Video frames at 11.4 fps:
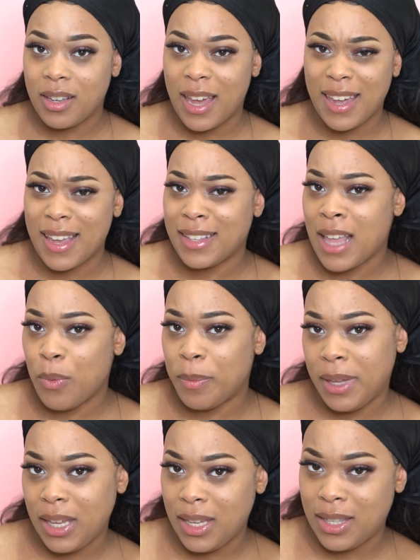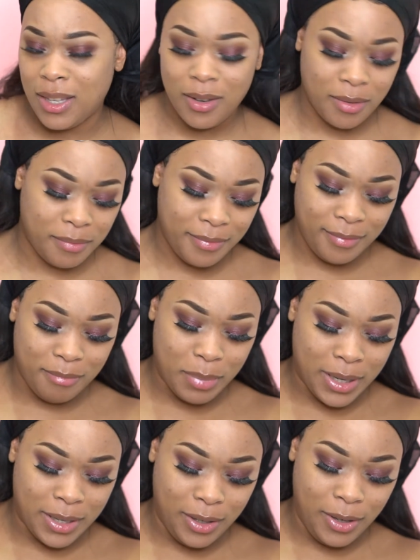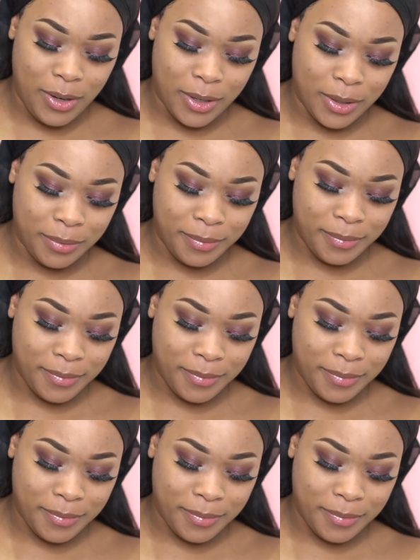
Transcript: I guess that would be easier. But, you know,